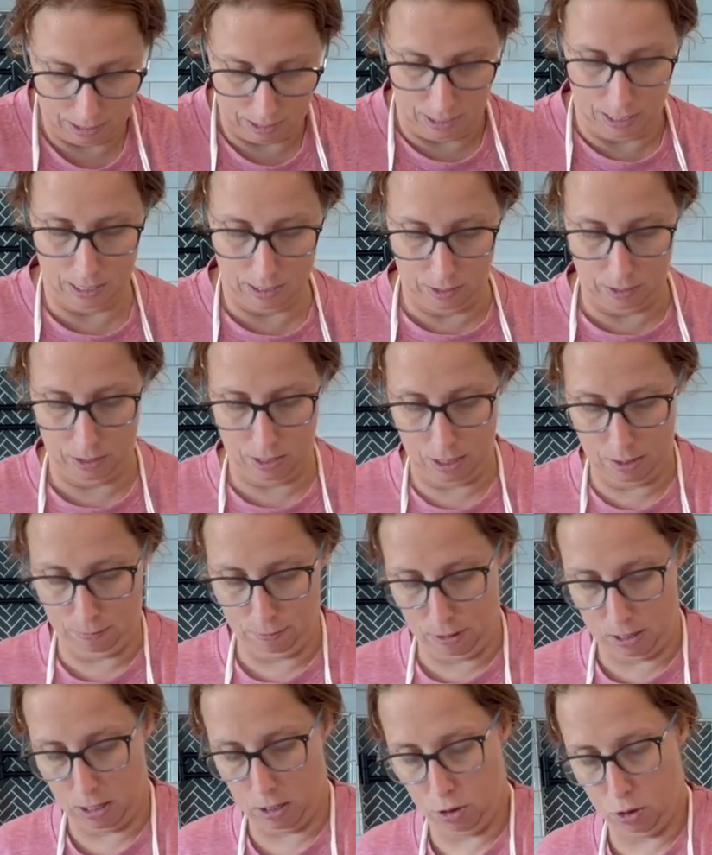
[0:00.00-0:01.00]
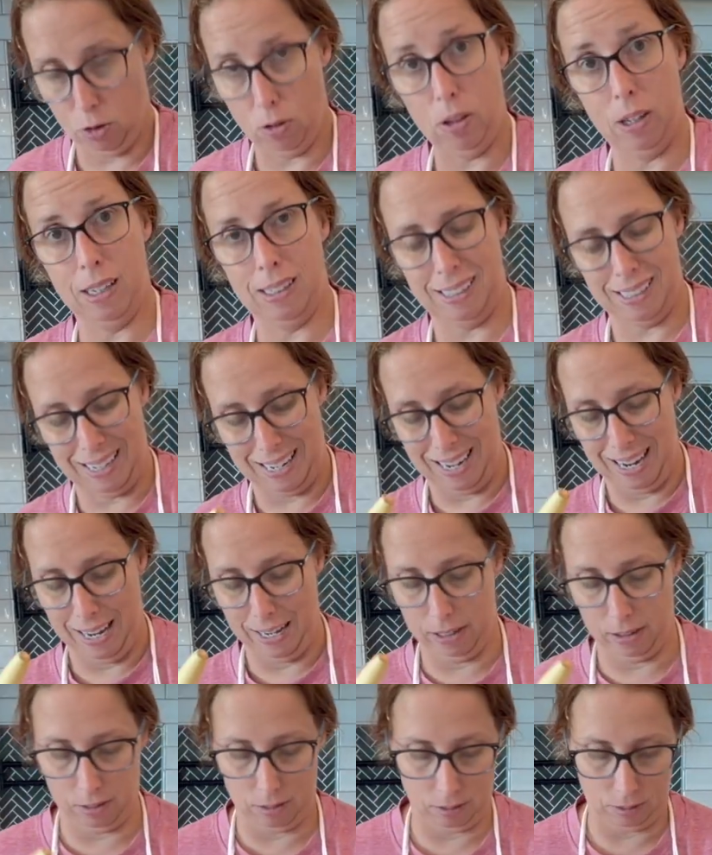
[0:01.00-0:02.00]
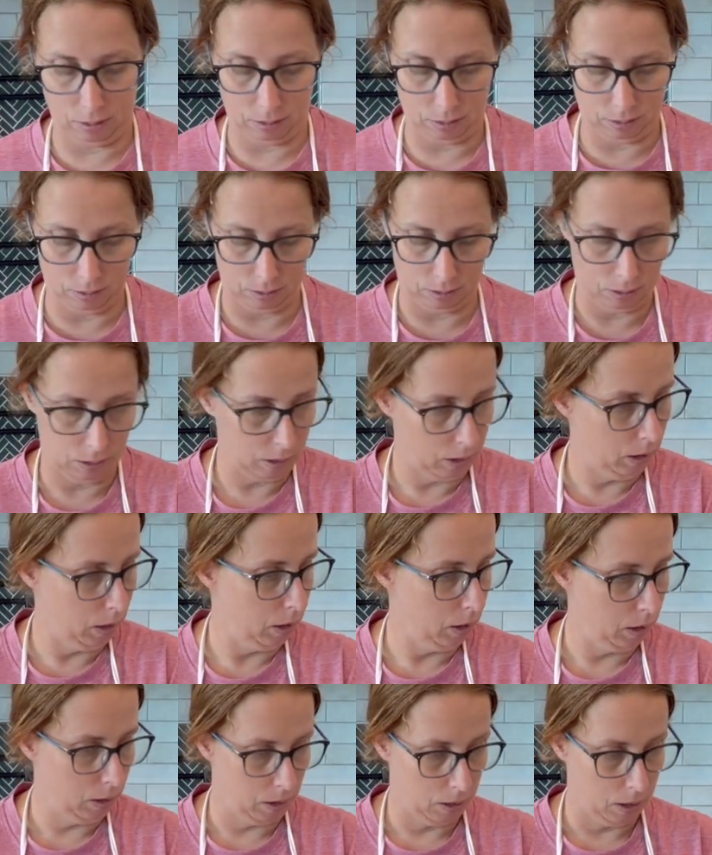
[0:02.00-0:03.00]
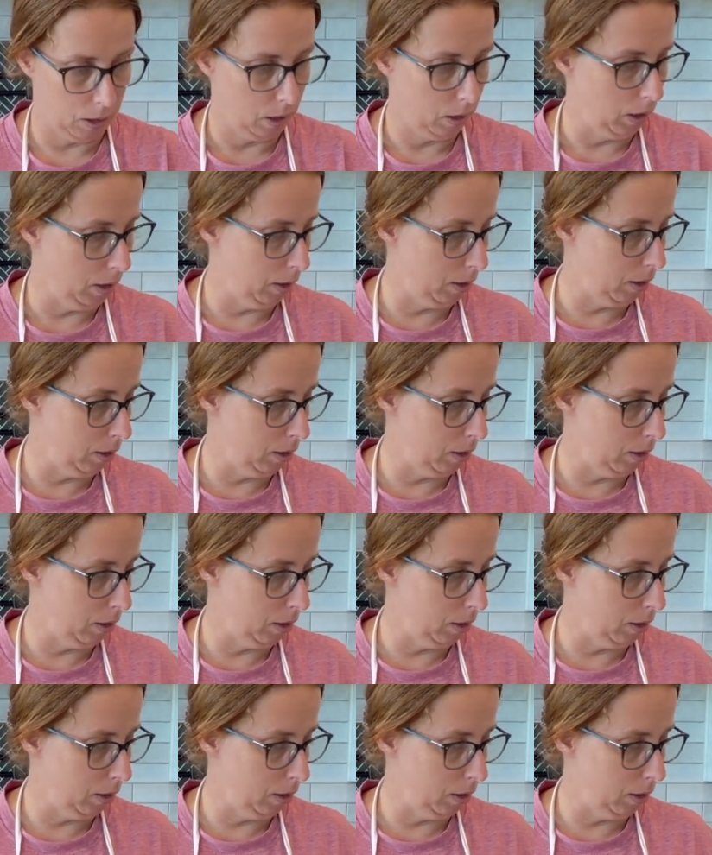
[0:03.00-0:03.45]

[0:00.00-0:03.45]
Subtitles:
and see if we can do this again. This